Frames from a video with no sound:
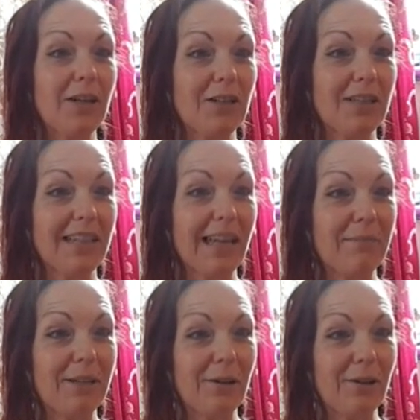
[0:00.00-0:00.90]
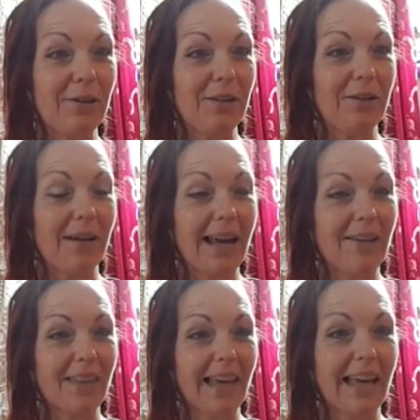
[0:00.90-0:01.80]
just to let me know that you are
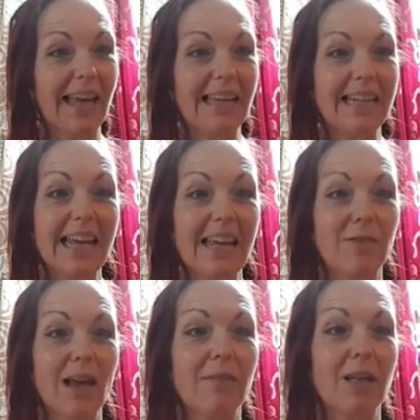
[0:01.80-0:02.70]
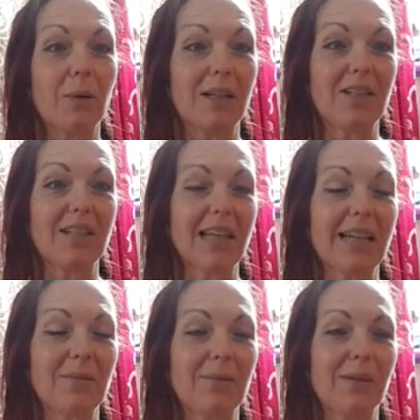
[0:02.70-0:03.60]
out there. And if you have any questions,
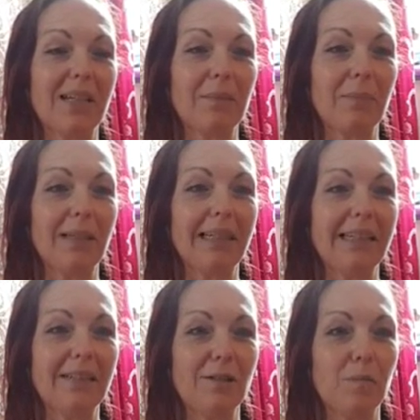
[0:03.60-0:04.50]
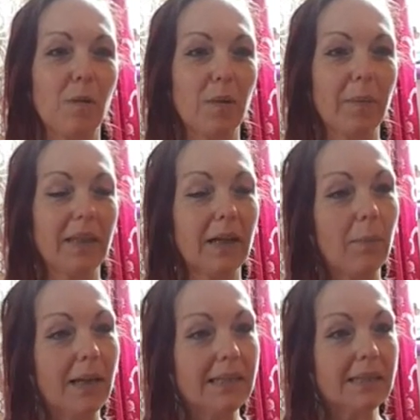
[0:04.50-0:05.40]
as always, please do pop them in the
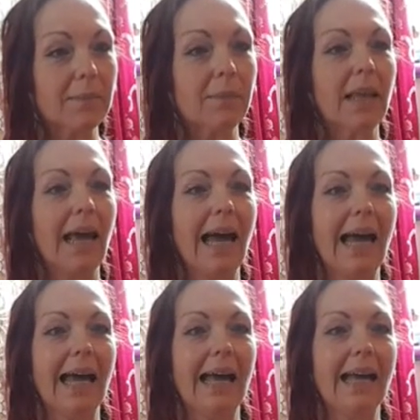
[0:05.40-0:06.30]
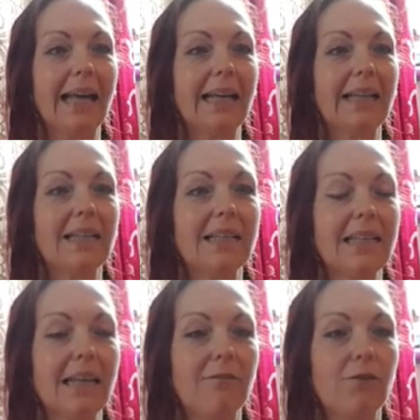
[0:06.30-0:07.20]
comments. And
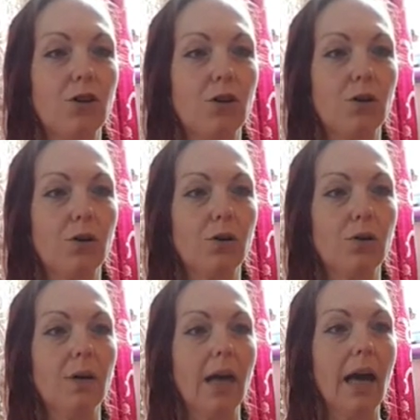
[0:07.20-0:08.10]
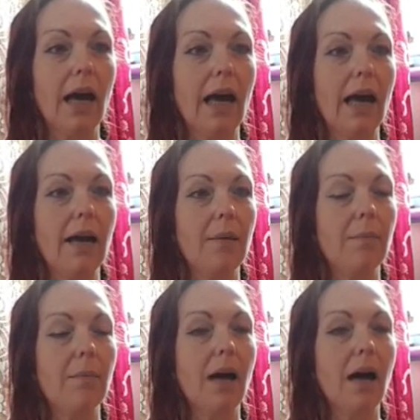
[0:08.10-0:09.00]
if you tag